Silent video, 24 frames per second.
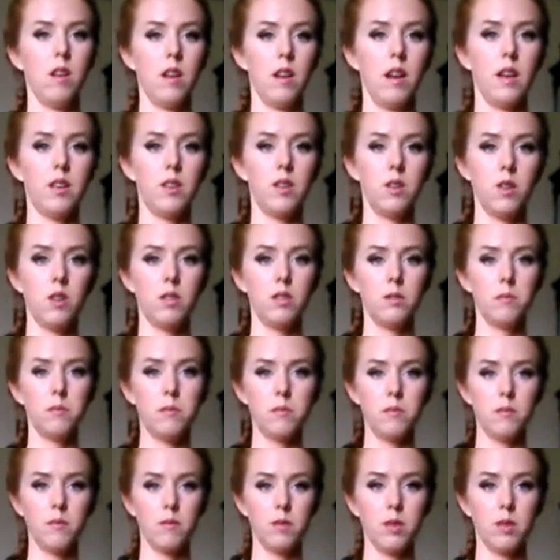And you hold it
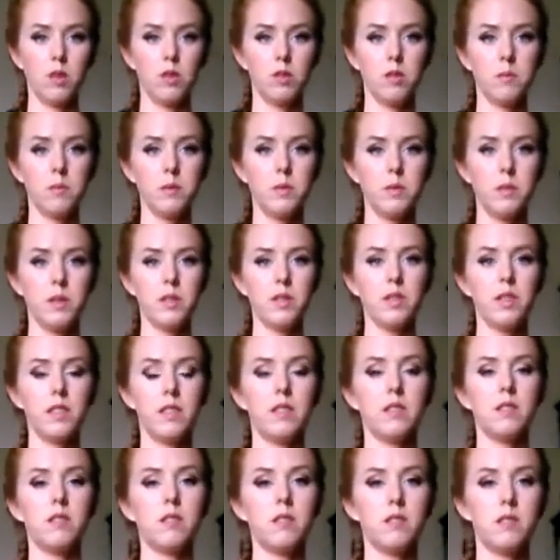you hold it between your
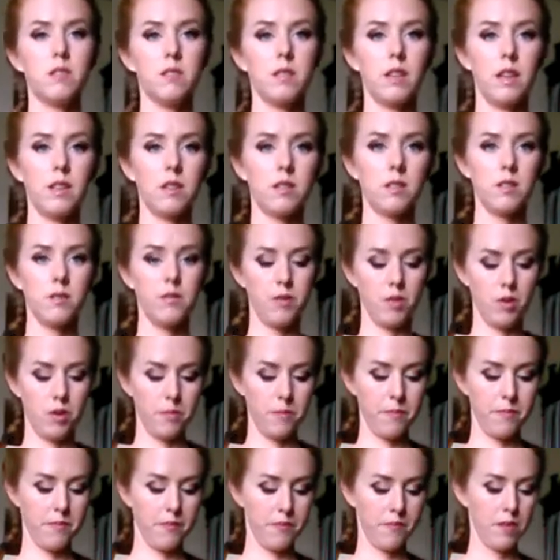knees, nice and
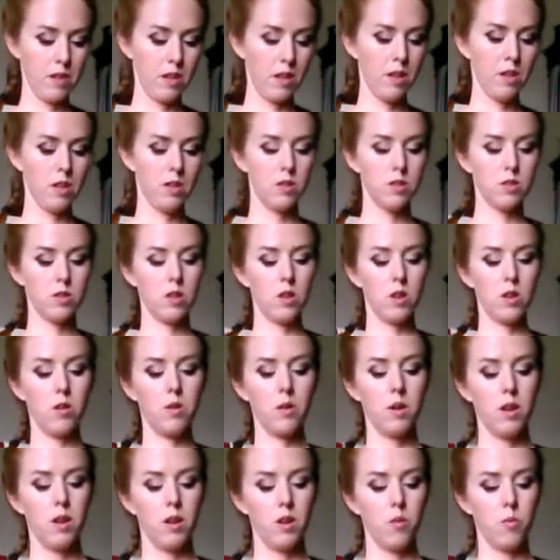firm.
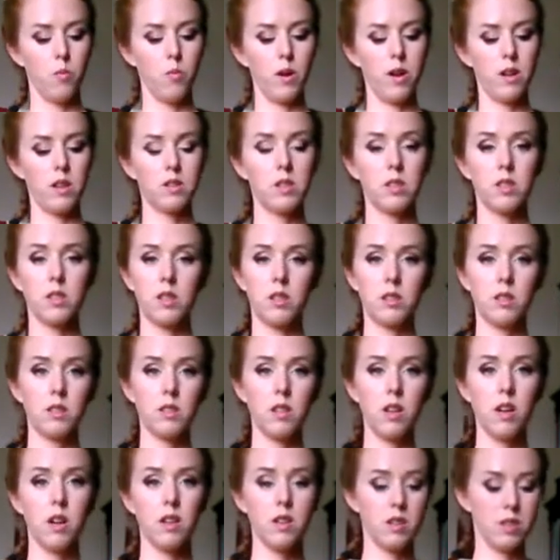So where it's a
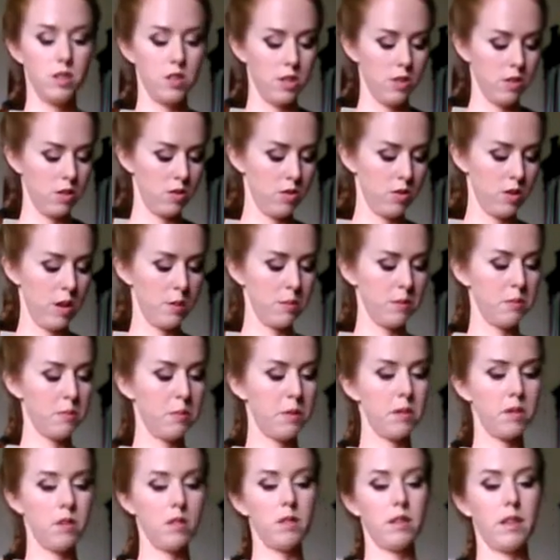little harder to use a drop
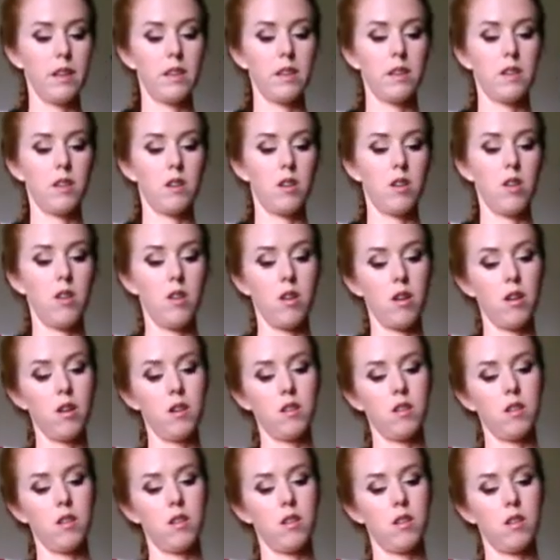spindle like in a
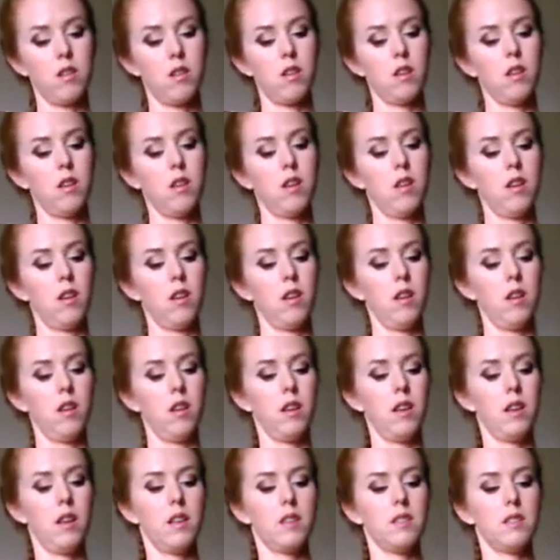car,
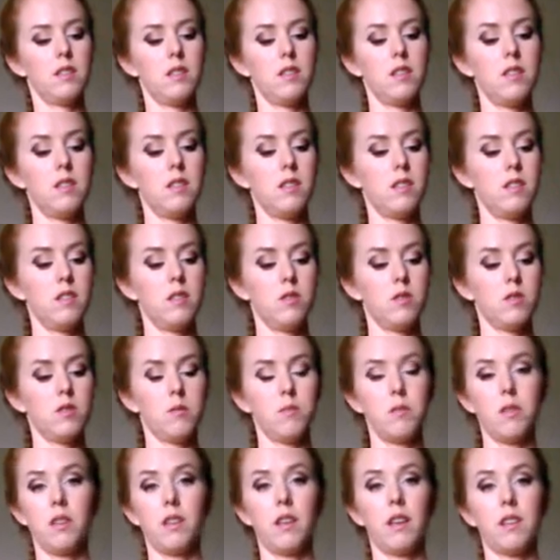it's easy to use
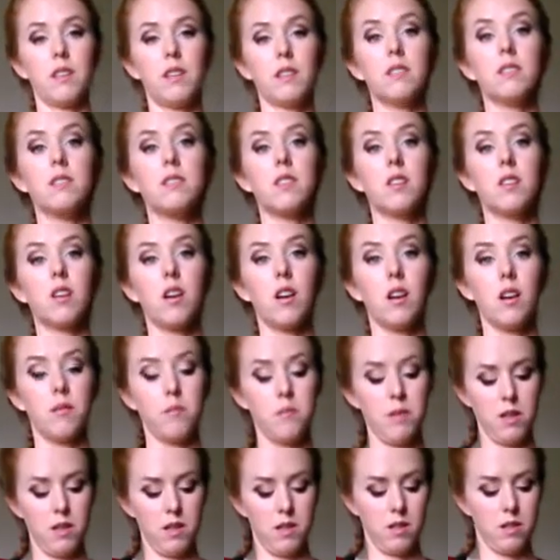something like this in a car
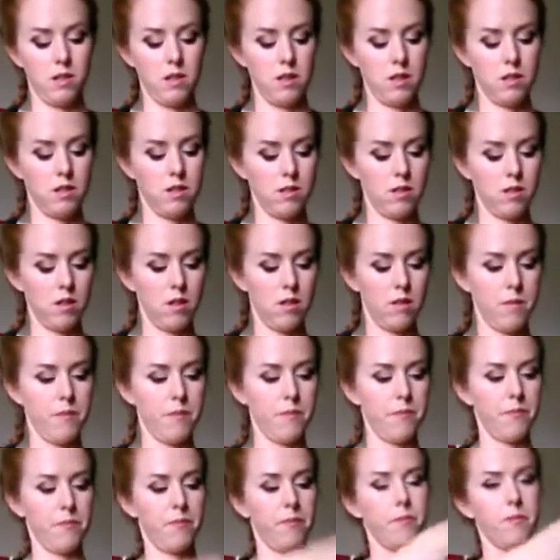because it's,
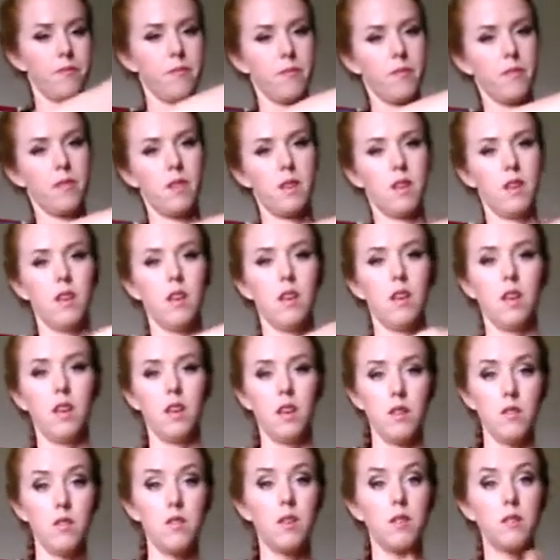um,
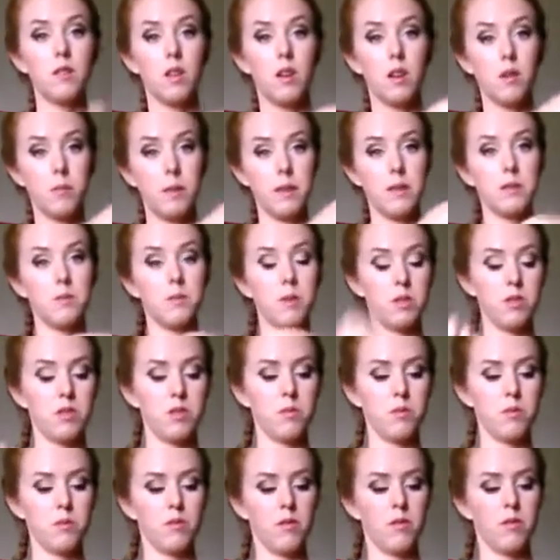if you have a long piece, make sure
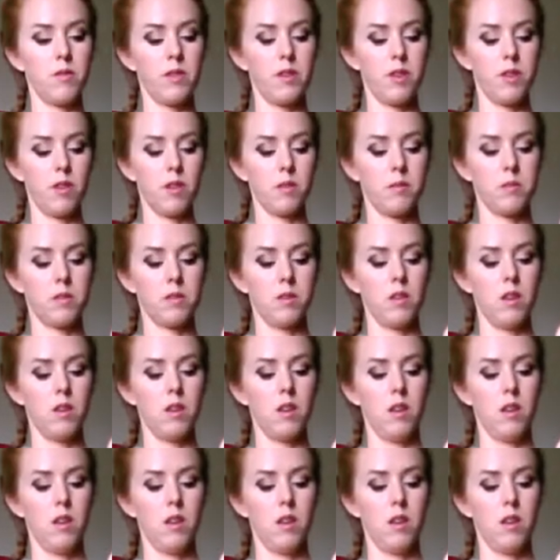you put it over your arms.